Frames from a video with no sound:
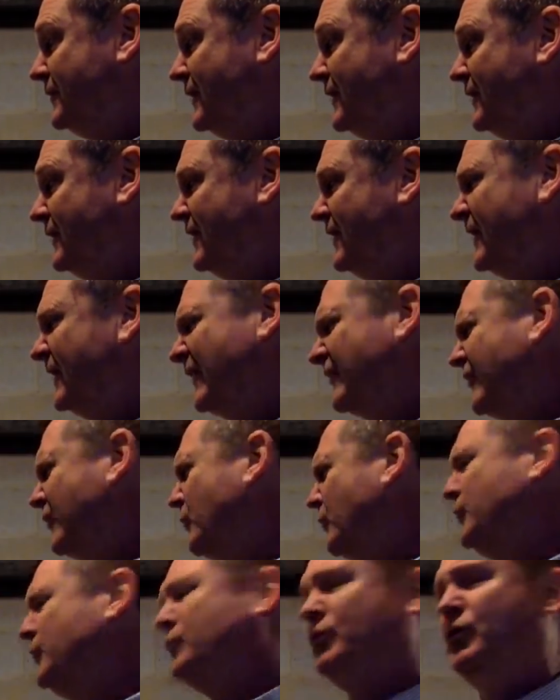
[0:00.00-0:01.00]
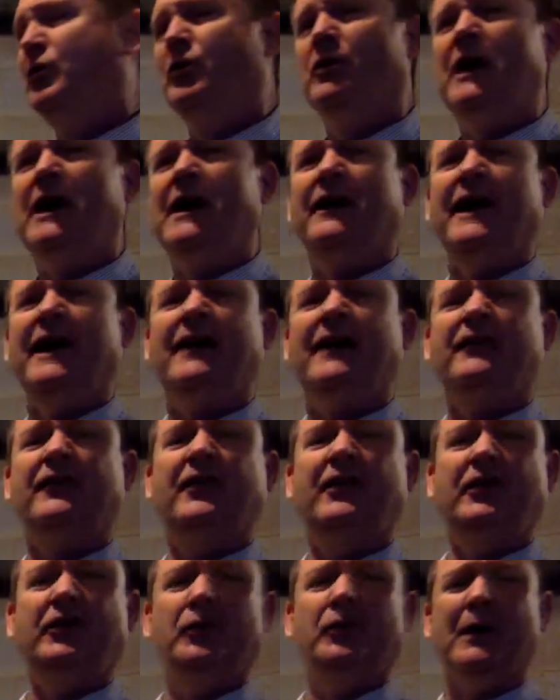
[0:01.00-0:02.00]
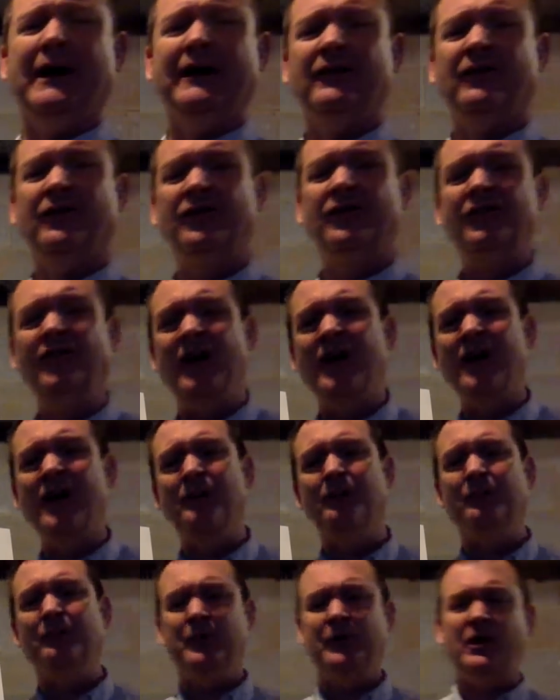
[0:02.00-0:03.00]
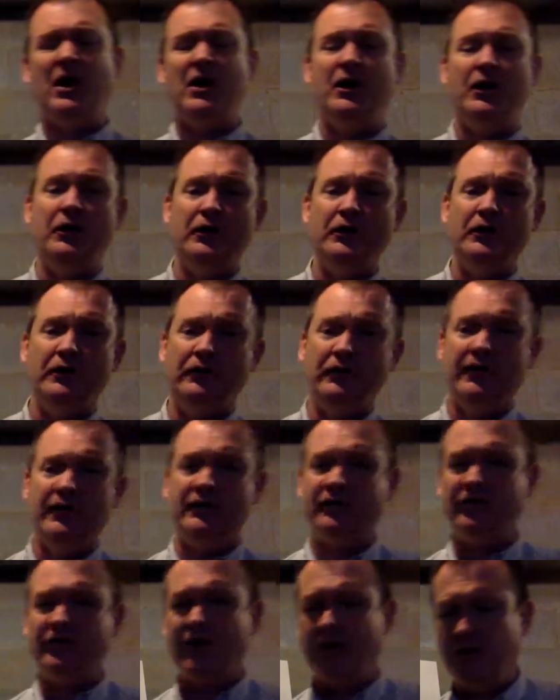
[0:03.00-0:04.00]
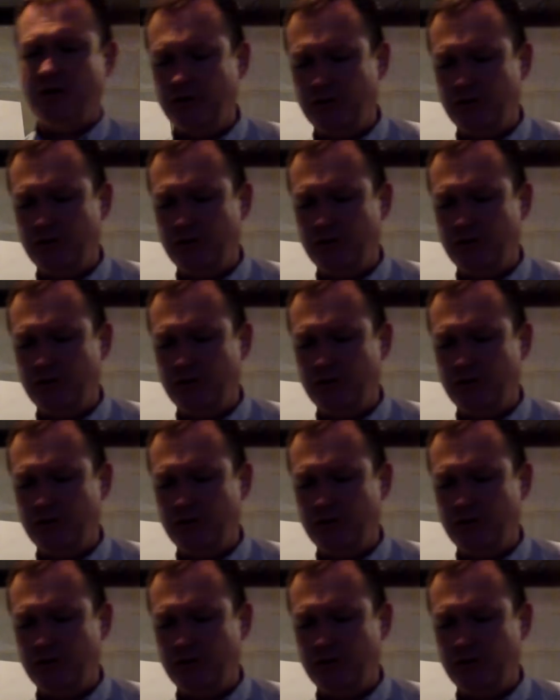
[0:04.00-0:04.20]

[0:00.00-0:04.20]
I guess I wouldn't rule out asking you to write some code that shows